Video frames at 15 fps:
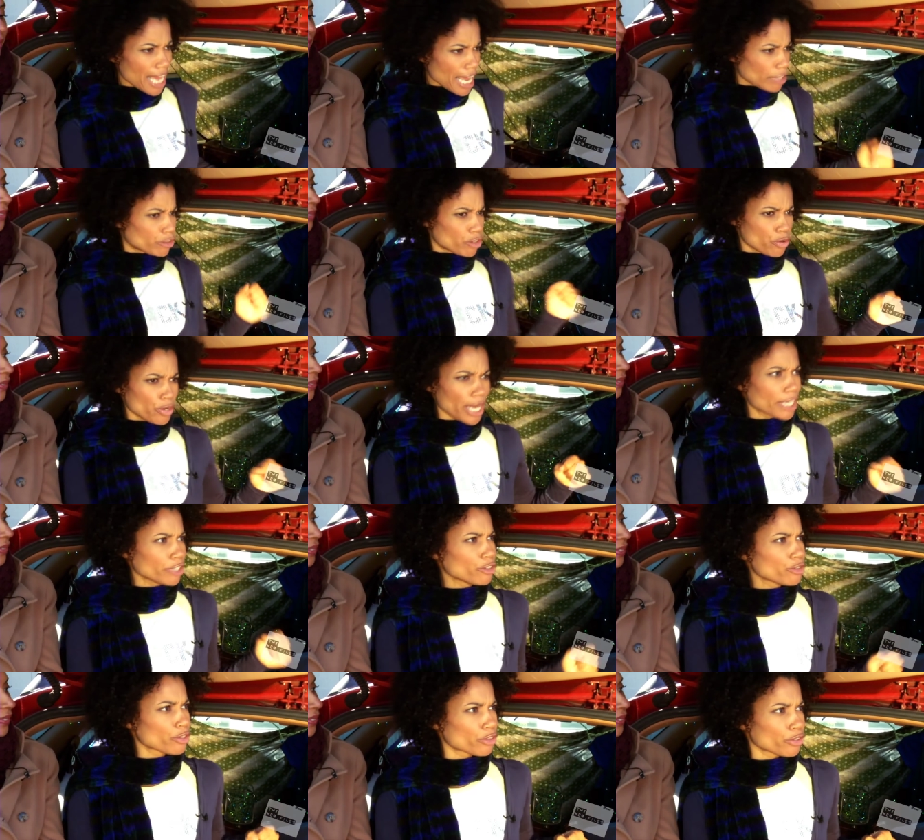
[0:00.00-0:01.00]
yeah, dude, I can
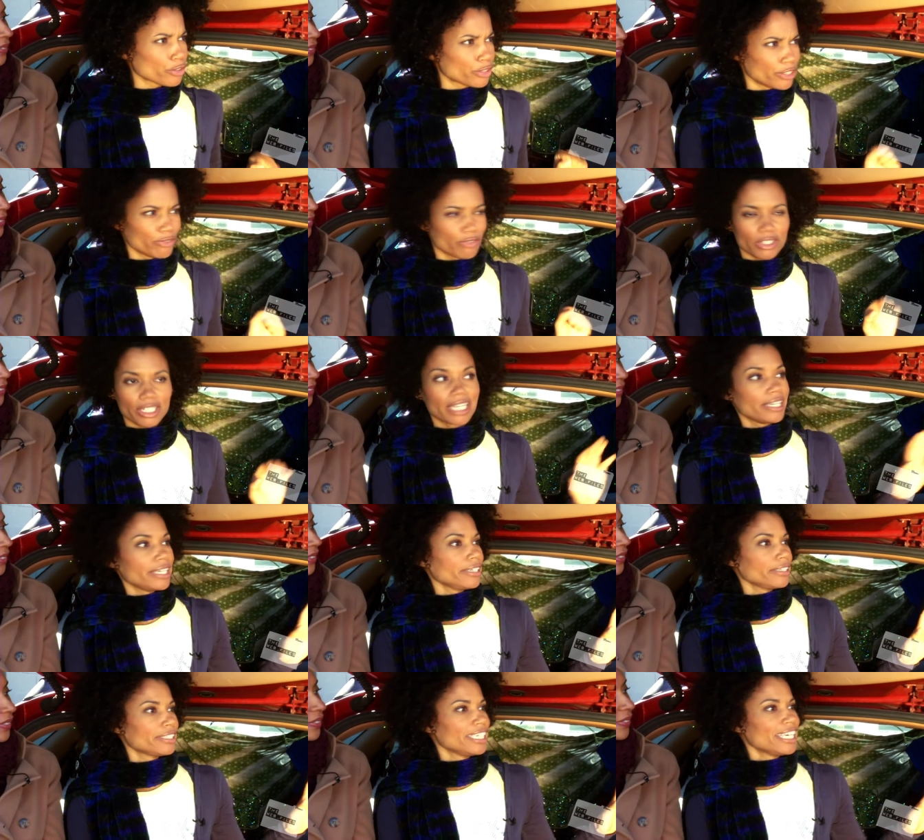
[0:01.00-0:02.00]
do the 13-foot.
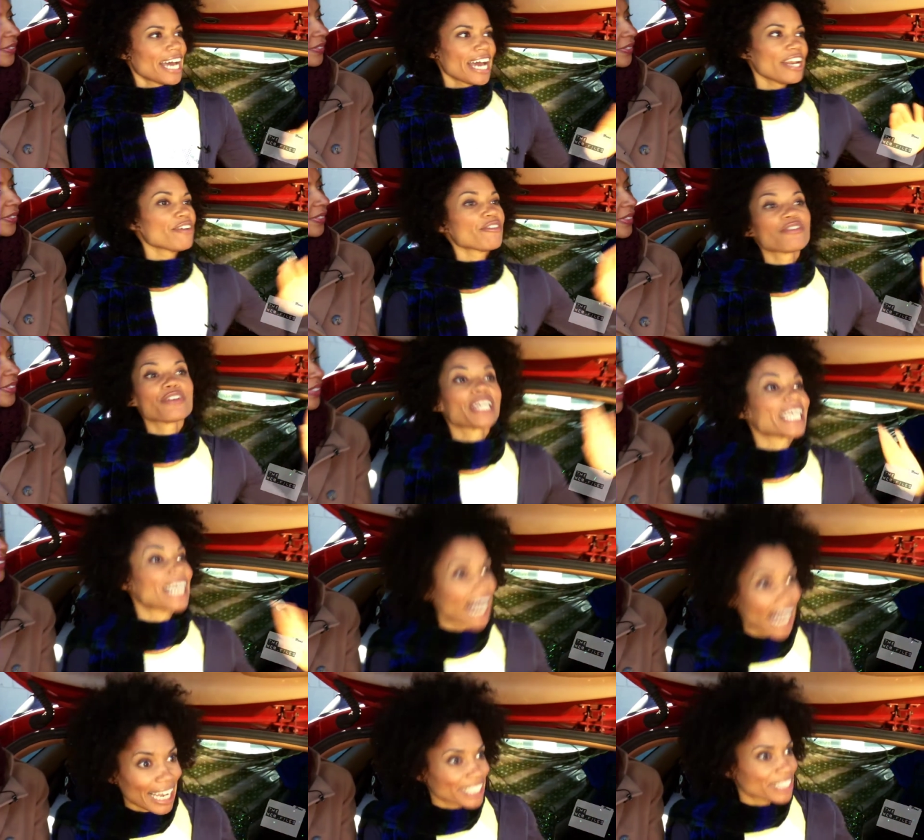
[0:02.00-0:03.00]
Honey, I never even
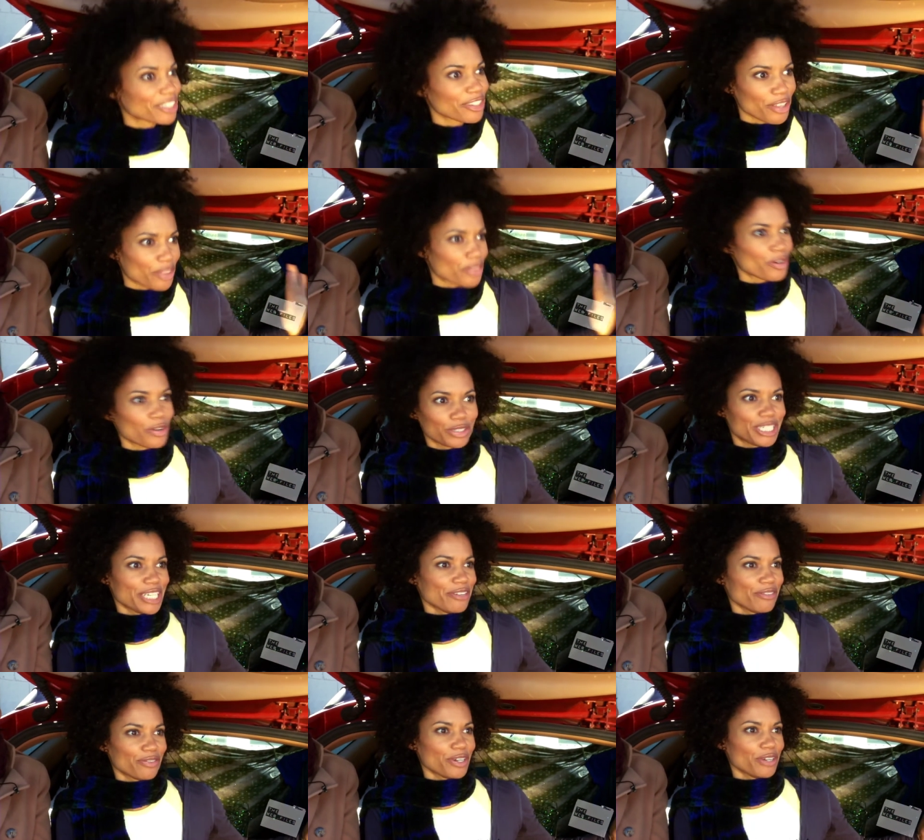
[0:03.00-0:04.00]
got to the
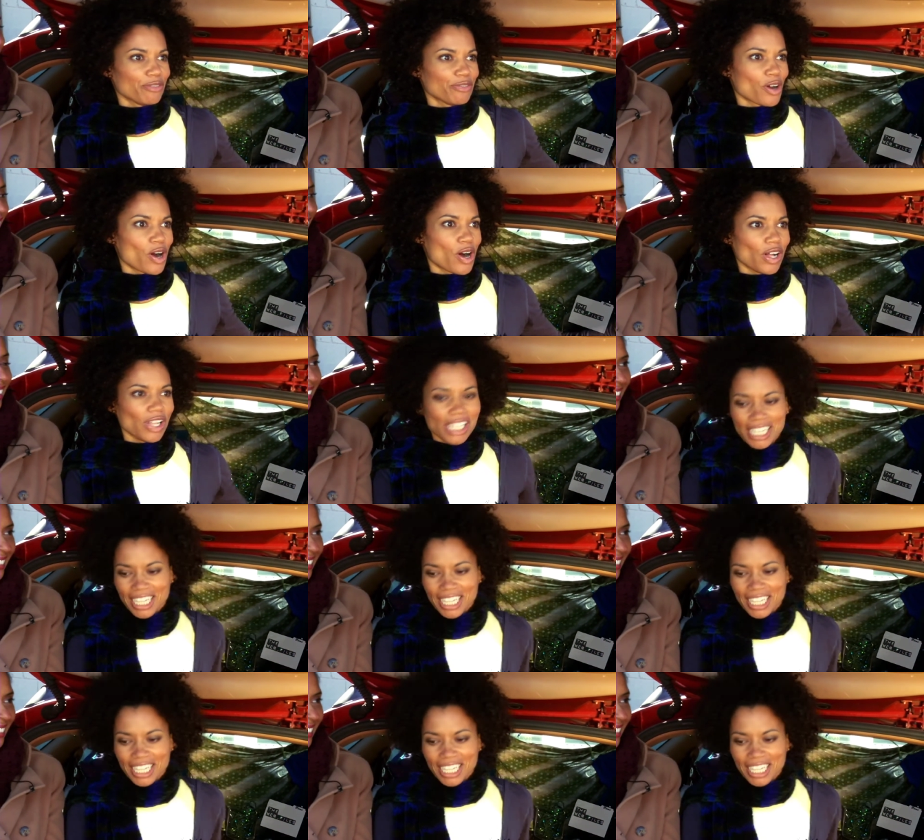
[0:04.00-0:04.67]
13-foot fall.